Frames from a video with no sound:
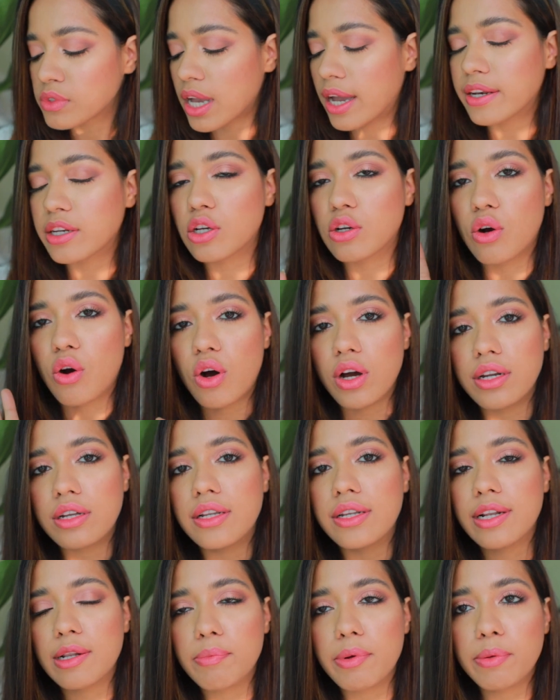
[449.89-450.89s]
and gone a
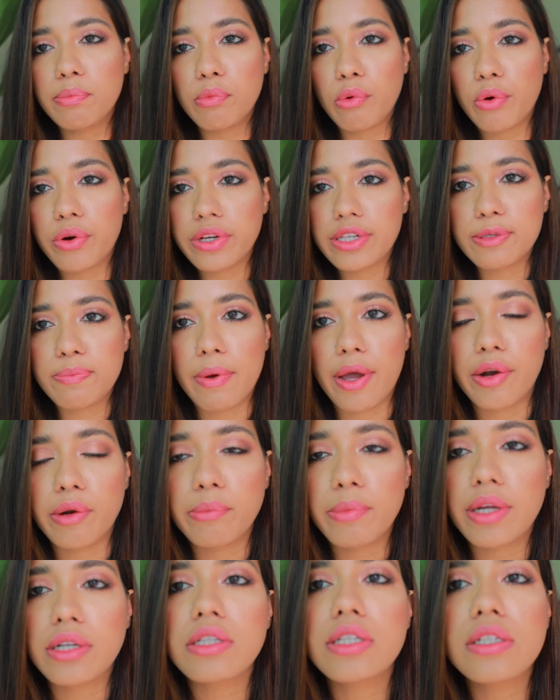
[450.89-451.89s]
little bit more
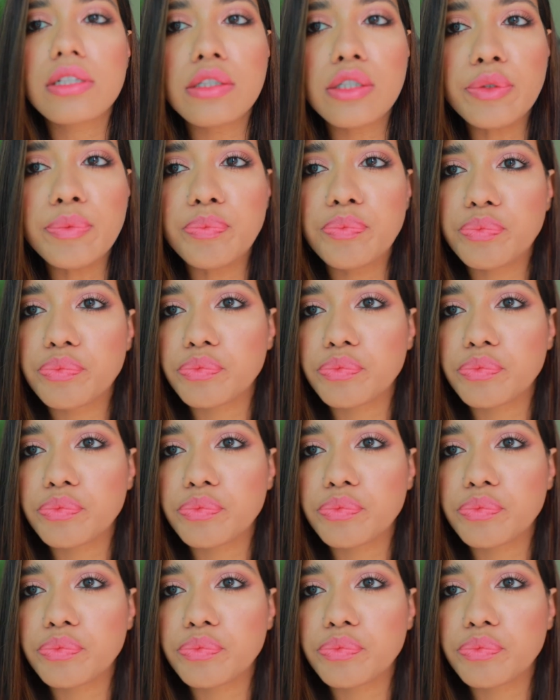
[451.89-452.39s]
experimental.